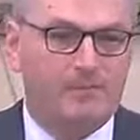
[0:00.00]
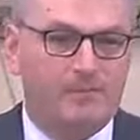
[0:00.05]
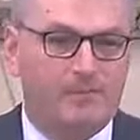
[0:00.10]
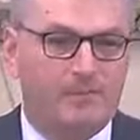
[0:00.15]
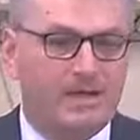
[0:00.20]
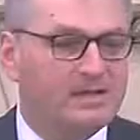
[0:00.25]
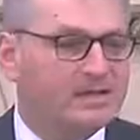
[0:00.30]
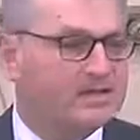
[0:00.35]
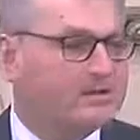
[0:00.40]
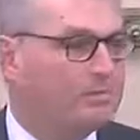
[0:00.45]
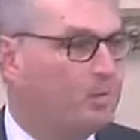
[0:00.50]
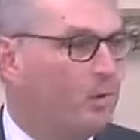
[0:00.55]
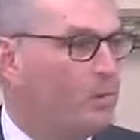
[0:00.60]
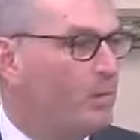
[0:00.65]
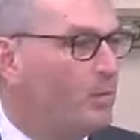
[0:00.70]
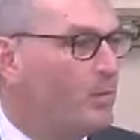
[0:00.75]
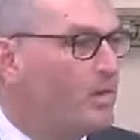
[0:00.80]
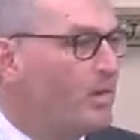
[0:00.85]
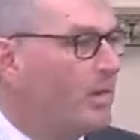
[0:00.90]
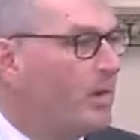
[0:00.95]
That is
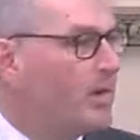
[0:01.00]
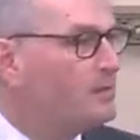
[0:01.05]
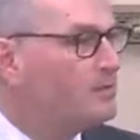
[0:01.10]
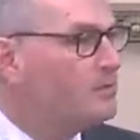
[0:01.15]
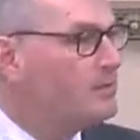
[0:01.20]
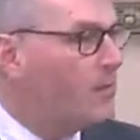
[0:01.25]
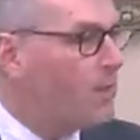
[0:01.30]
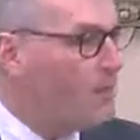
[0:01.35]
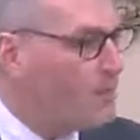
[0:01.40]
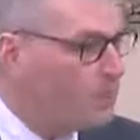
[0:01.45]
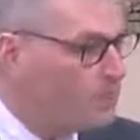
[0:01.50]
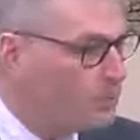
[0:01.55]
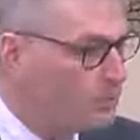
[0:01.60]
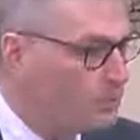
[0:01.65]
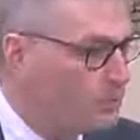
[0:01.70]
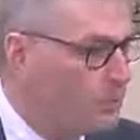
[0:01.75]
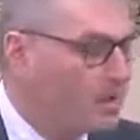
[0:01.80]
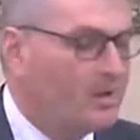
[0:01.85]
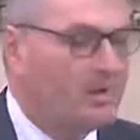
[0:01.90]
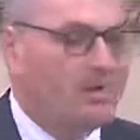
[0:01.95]
what we are
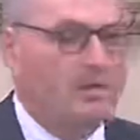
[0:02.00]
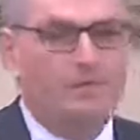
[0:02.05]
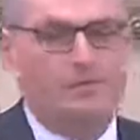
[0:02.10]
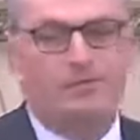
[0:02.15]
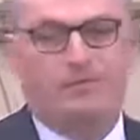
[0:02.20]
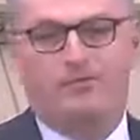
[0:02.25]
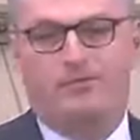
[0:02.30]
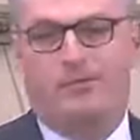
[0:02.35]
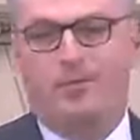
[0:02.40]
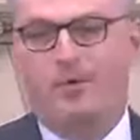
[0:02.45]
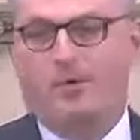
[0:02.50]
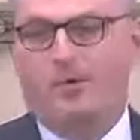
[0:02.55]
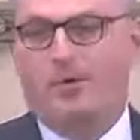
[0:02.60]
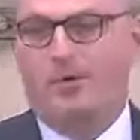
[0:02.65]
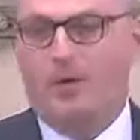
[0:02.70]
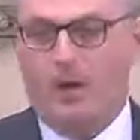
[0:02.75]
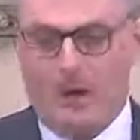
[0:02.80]
known for